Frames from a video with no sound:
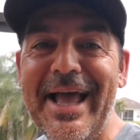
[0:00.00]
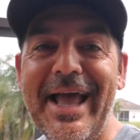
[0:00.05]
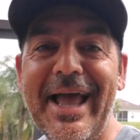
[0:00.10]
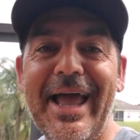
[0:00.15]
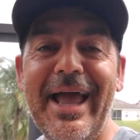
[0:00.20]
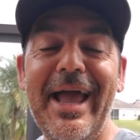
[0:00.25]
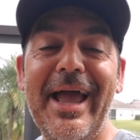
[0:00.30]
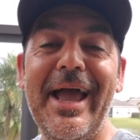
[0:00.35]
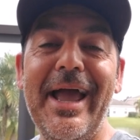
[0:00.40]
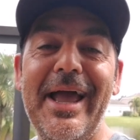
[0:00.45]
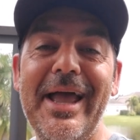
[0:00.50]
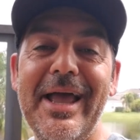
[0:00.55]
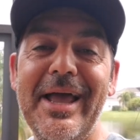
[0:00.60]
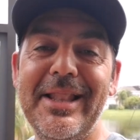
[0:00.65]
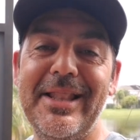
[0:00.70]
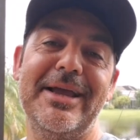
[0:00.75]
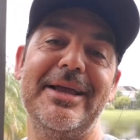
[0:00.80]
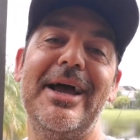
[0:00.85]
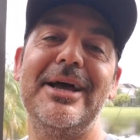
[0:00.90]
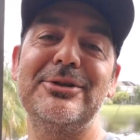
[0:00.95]
And
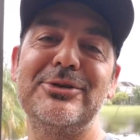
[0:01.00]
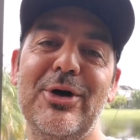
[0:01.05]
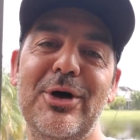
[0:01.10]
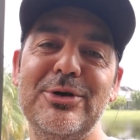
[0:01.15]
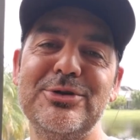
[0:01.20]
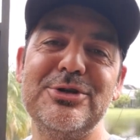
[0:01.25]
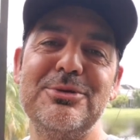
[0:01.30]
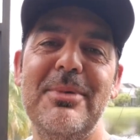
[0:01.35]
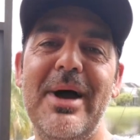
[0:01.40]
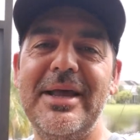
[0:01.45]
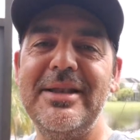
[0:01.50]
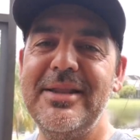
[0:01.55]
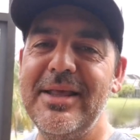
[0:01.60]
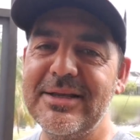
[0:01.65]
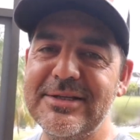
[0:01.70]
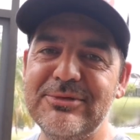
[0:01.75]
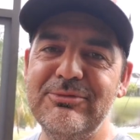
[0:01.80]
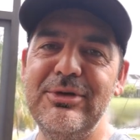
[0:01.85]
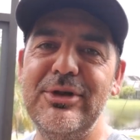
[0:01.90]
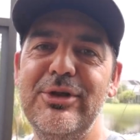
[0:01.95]
like I told you, my
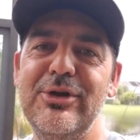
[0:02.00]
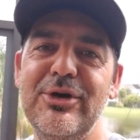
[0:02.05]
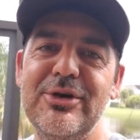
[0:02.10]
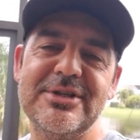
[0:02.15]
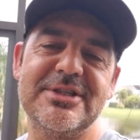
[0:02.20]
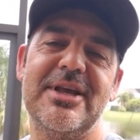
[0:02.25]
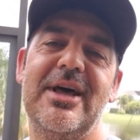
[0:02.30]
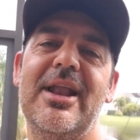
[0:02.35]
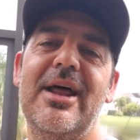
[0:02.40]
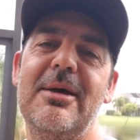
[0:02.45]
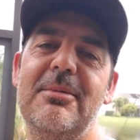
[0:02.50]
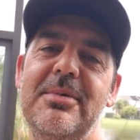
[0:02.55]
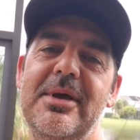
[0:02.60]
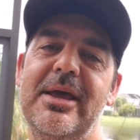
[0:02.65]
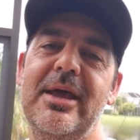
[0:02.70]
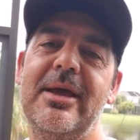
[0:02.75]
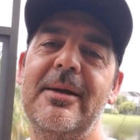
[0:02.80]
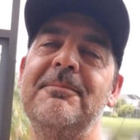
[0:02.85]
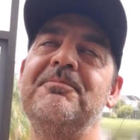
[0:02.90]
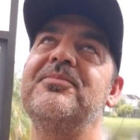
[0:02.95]
next video is gonna
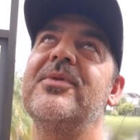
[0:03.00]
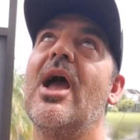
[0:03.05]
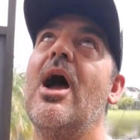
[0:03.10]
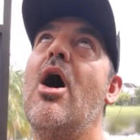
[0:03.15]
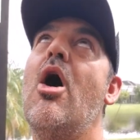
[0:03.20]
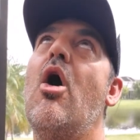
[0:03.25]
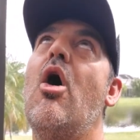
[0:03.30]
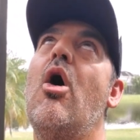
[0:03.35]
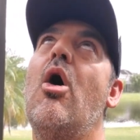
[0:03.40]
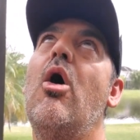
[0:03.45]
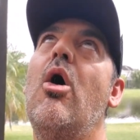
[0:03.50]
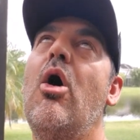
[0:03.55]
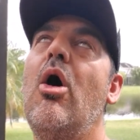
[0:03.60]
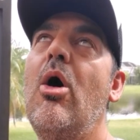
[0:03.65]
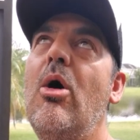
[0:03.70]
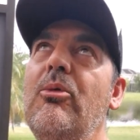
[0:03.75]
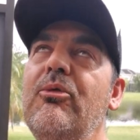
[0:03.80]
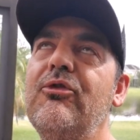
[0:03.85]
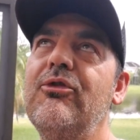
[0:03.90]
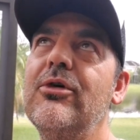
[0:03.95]
be
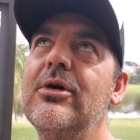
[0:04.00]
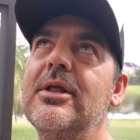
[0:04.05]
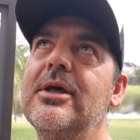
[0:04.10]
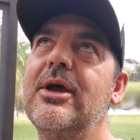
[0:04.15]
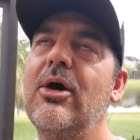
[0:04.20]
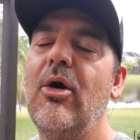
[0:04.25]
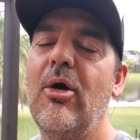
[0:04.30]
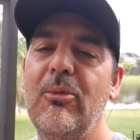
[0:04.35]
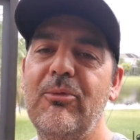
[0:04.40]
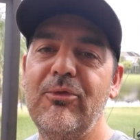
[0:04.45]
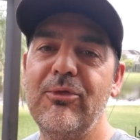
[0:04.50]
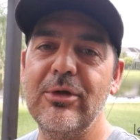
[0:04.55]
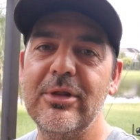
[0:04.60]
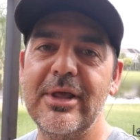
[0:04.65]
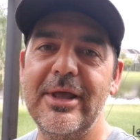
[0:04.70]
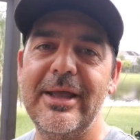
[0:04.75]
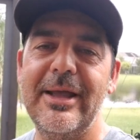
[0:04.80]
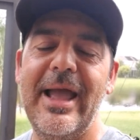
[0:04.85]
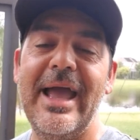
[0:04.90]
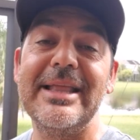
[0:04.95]
hopefully
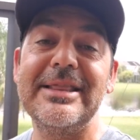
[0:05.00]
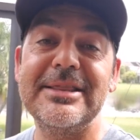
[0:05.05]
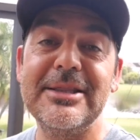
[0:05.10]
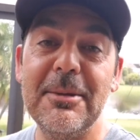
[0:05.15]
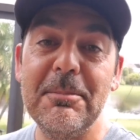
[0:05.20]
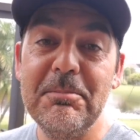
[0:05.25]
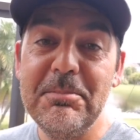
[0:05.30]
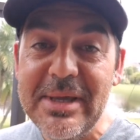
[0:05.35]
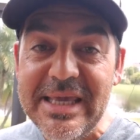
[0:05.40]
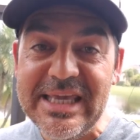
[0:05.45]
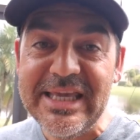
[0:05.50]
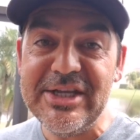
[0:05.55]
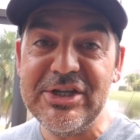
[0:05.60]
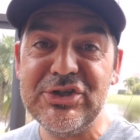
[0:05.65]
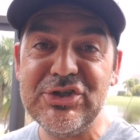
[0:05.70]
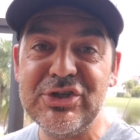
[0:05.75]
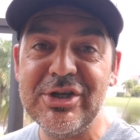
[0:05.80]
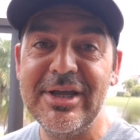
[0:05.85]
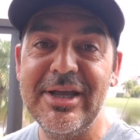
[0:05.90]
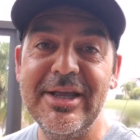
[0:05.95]
at the
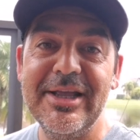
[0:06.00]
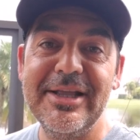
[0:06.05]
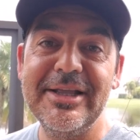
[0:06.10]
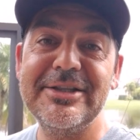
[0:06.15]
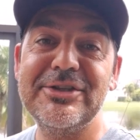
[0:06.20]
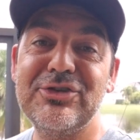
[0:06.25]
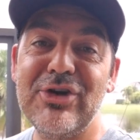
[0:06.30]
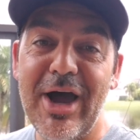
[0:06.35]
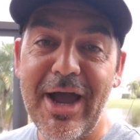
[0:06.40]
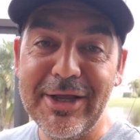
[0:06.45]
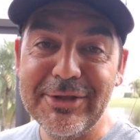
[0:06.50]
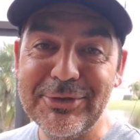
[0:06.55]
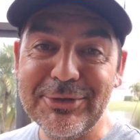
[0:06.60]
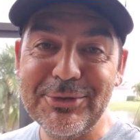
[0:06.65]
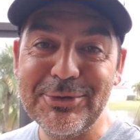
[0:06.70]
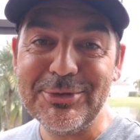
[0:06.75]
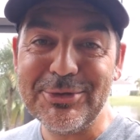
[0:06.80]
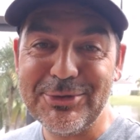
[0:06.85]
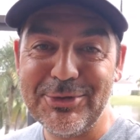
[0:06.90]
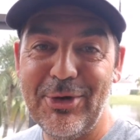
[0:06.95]
beach, trying to
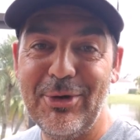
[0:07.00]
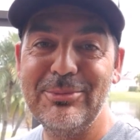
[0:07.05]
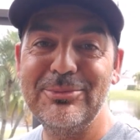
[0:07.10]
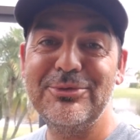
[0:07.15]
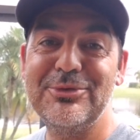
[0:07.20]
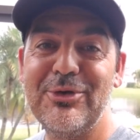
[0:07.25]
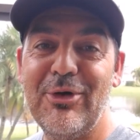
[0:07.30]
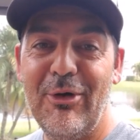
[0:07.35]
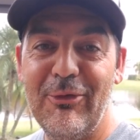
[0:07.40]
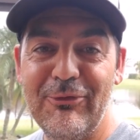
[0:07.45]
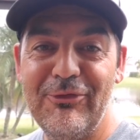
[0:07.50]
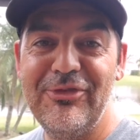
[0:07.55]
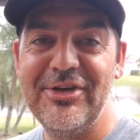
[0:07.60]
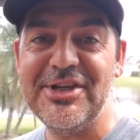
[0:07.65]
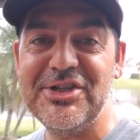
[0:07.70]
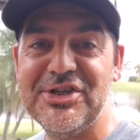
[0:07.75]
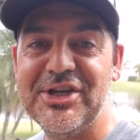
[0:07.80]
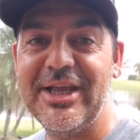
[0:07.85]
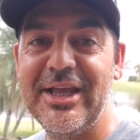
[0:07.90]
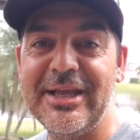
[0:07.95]
do some drone
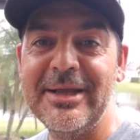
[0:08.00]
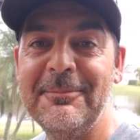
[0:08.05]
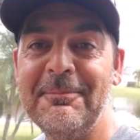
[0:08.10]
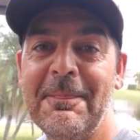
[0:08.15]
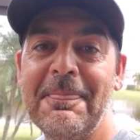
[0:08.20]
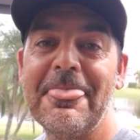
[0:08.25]
fishing.